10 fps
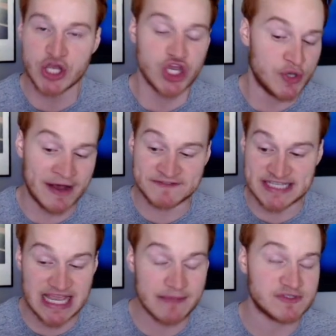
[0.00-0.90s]
You have
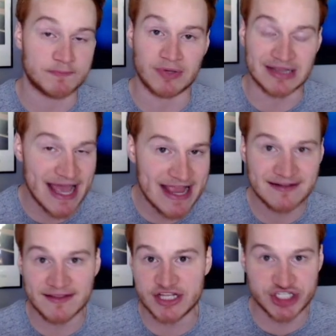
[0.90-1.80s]
teams
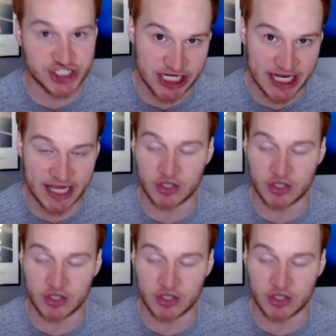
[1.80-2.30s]
blatantly cheating.